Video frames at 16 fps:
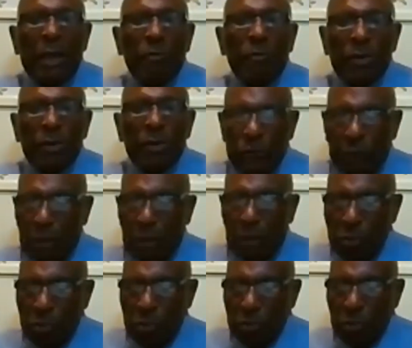had
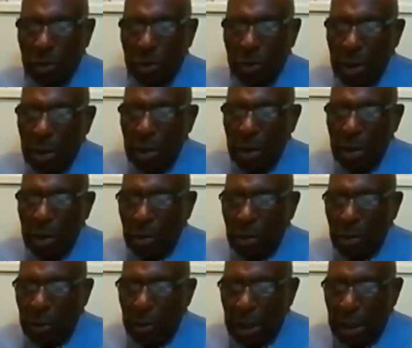refused
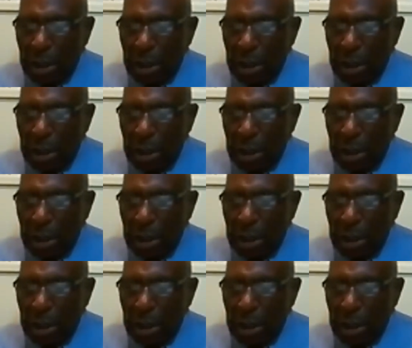to